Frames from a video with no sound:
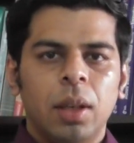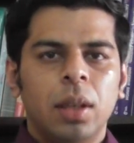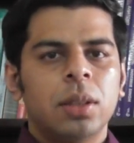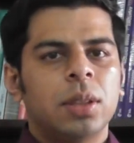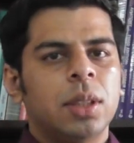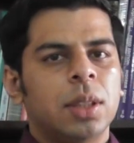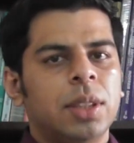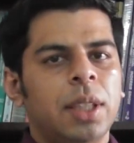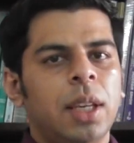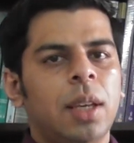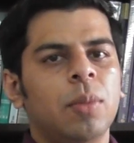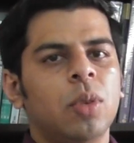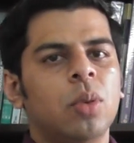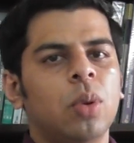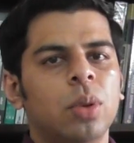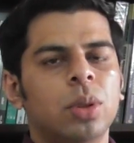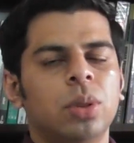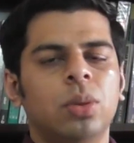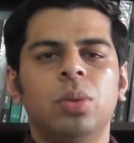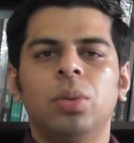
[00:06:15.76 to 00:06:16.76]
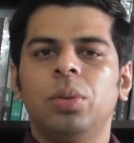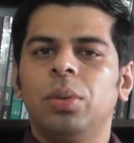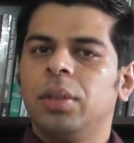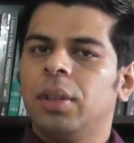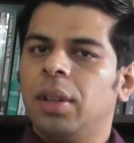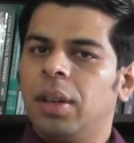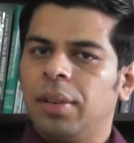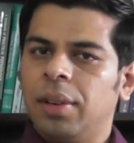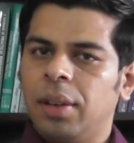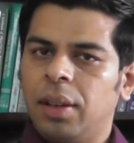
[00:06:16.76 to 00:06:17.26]
The same goes to
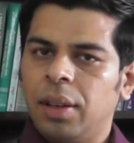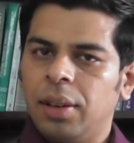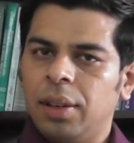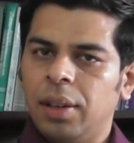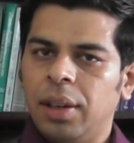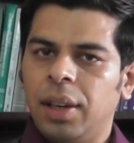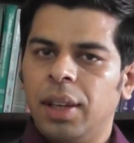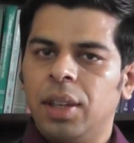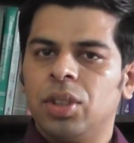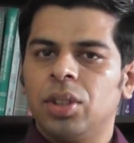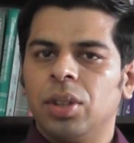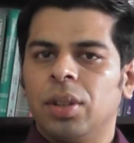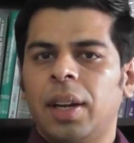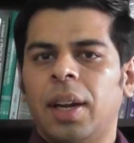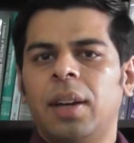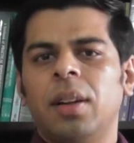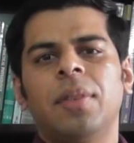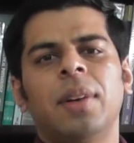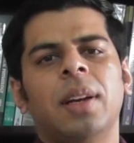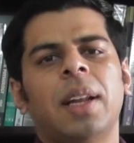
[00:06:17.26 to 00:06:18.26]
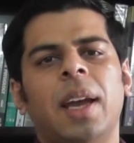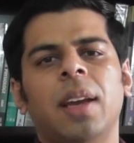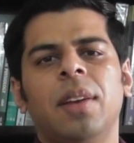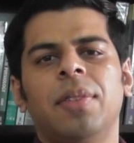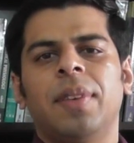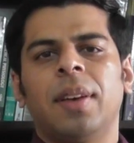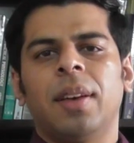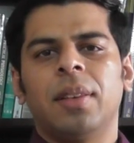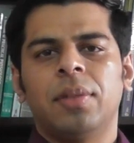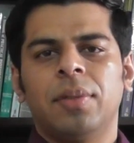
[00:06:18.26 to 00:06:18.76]
nature and our
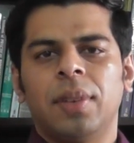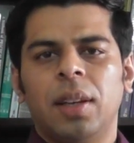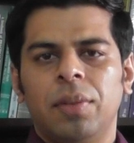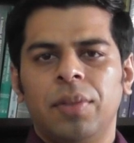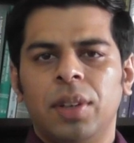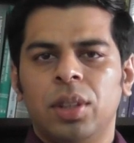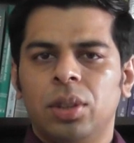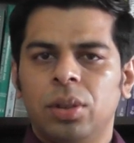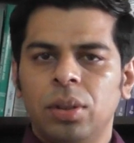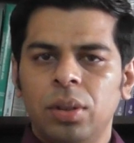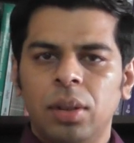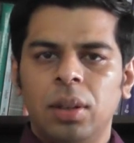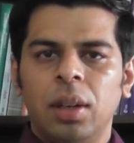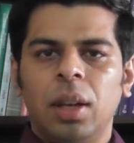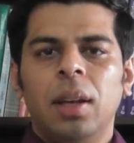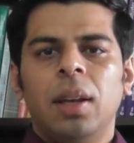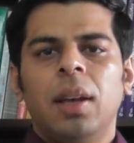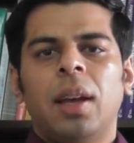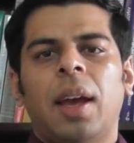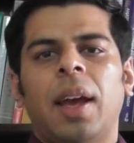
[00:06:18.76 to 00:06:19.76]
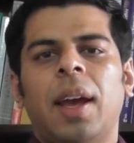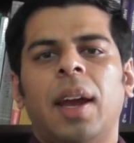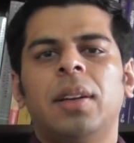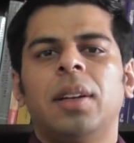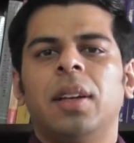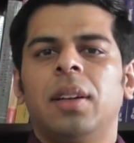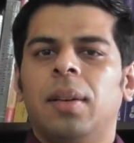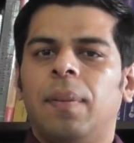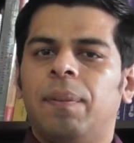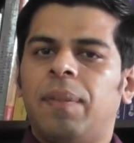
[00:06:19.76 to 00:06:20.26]
life as well. We should
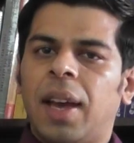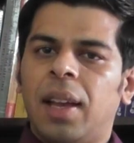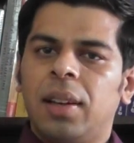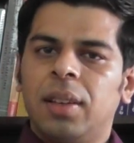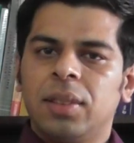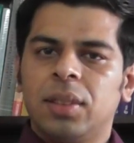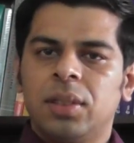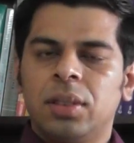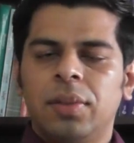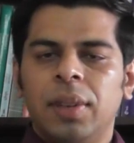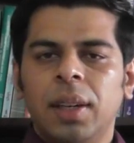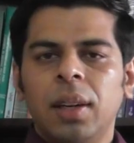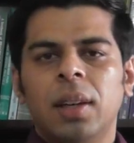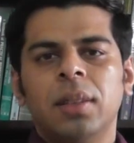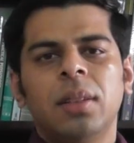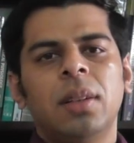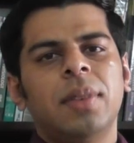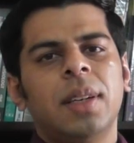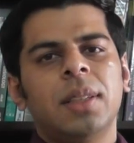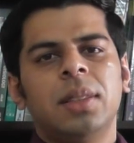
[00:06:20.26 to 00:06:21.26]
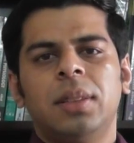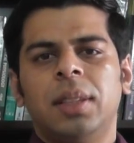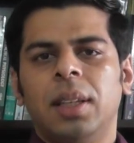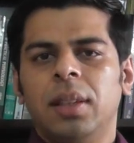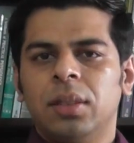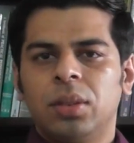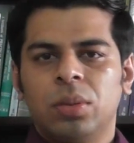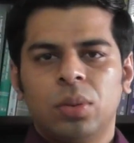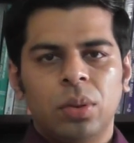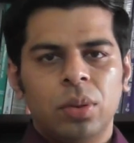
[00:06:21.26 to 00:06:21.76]
act in a balanced way, otherwise
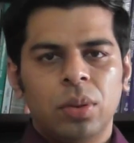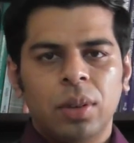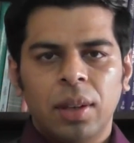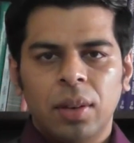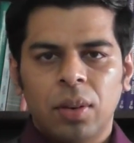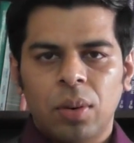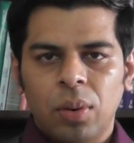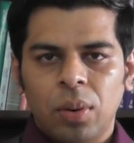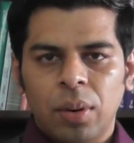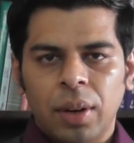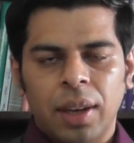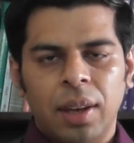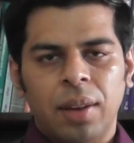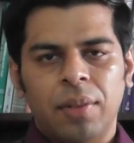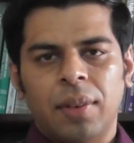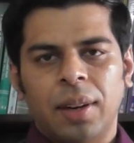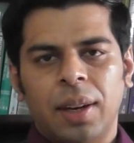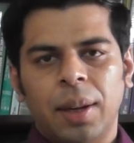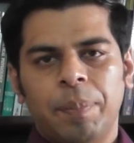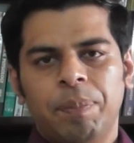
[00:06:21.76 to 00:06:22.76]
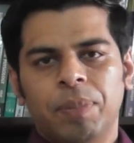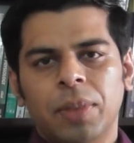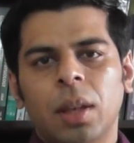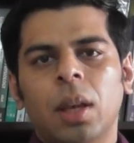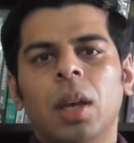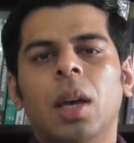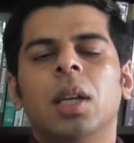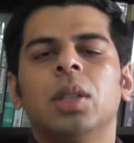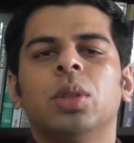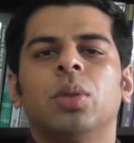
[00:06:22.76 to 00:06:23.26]
things could go haywire.
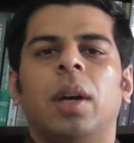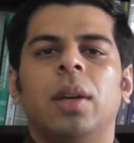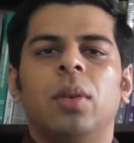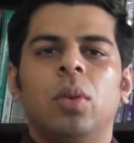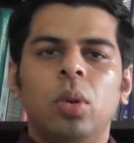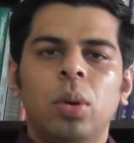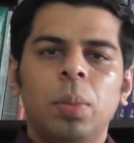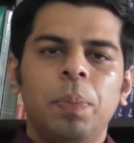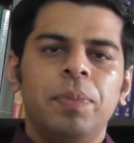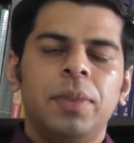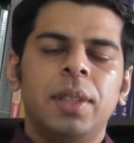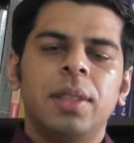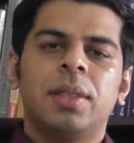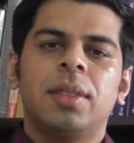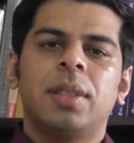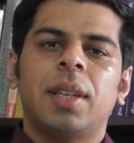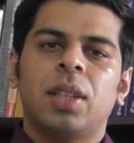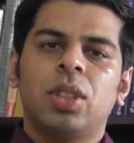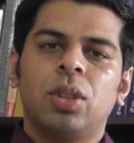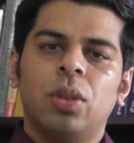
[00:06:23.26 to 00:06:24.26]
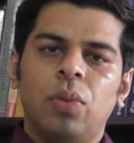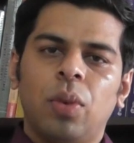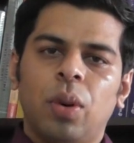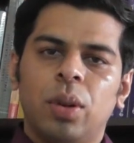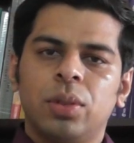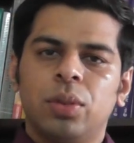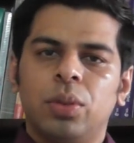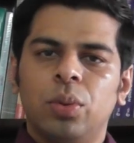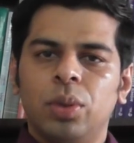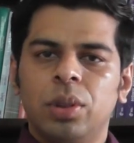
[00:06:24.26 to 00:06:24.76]
So I hope this session
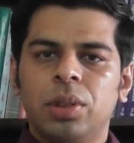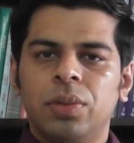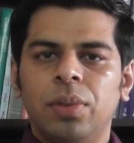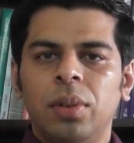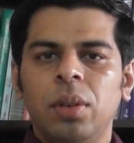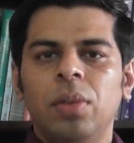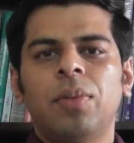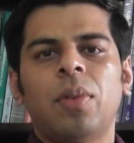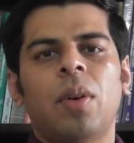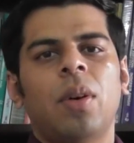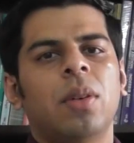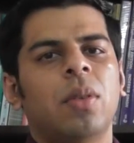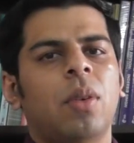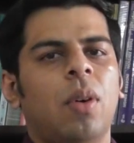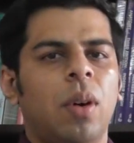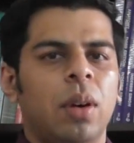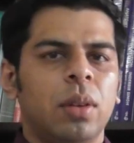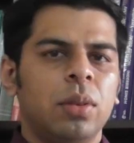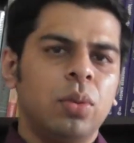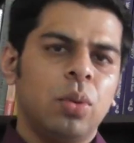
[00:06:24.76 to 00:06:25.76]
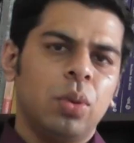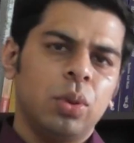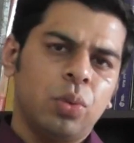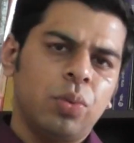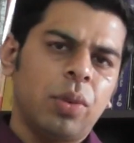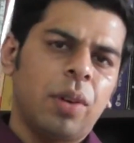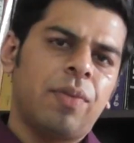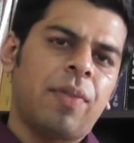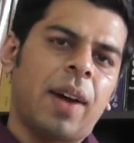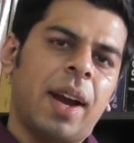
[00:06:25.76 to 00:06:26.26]
was useful for all those
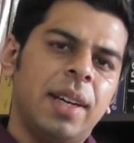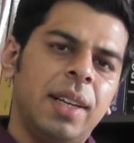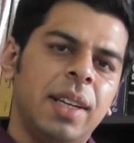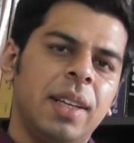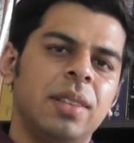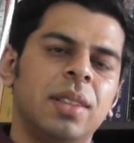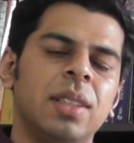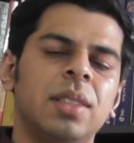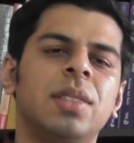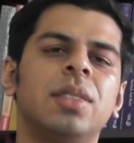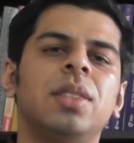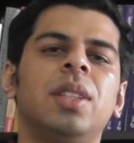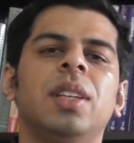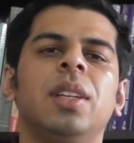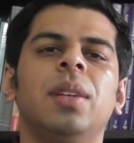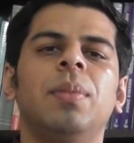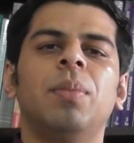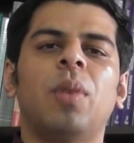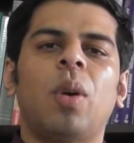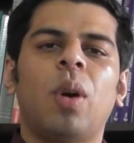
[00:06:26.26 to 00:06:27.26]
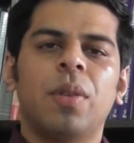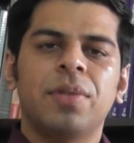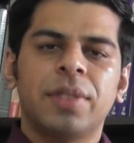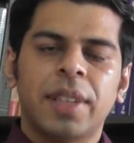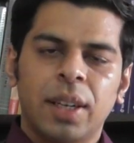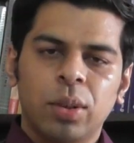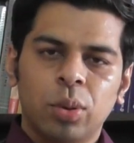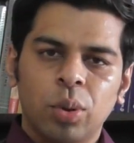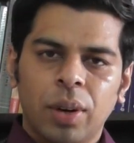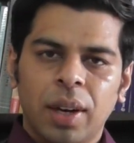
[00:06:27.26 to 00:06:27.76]
who are finding this theme of
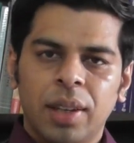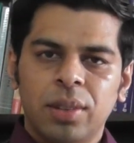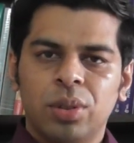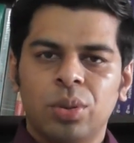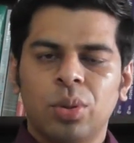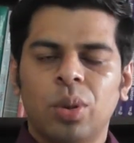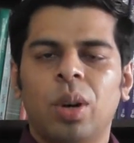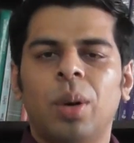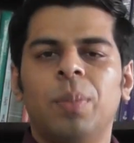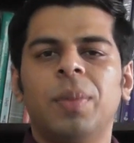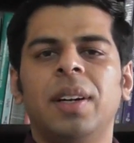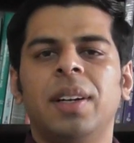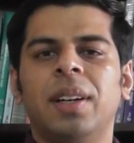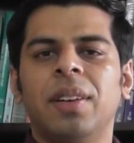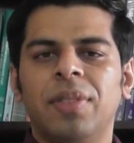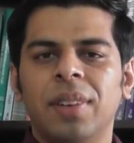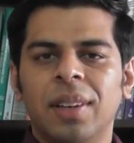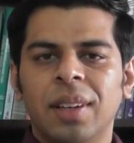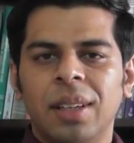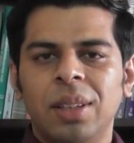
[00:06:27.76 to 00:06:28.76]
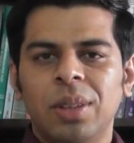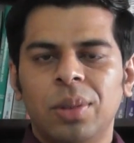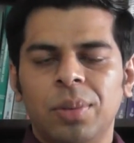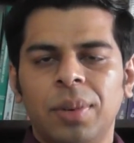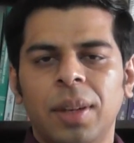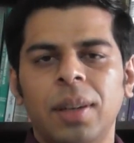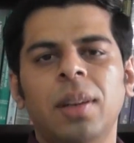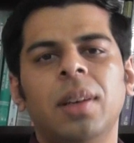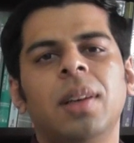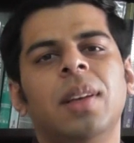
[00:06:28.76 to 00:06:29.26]
cytokine storm a difficult
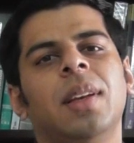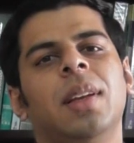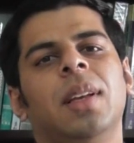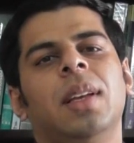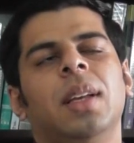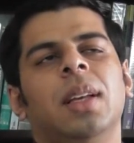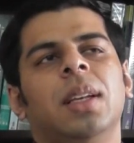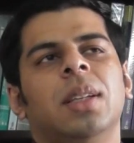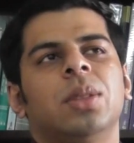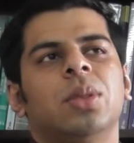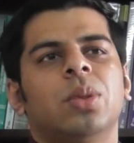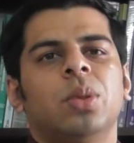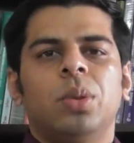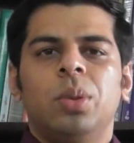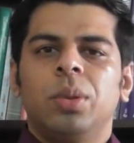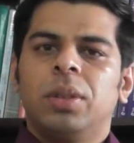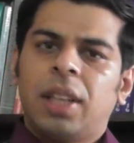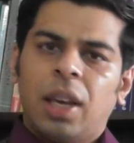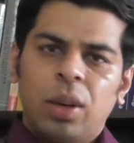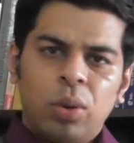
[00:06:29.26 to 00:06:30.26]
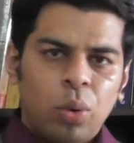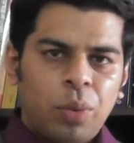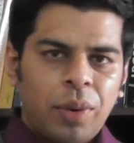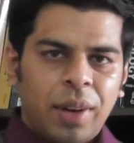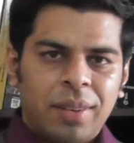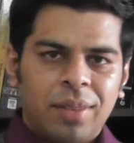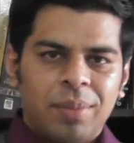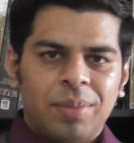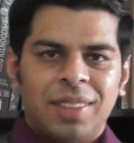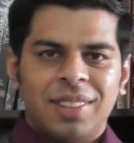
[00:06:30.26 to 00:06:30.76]
one. So thank you
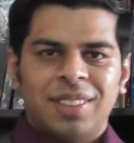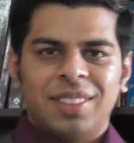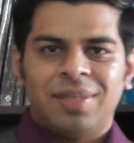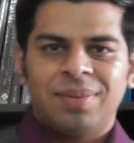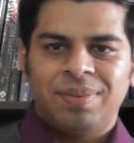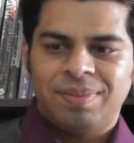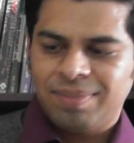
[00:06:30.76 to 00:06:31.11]
very much.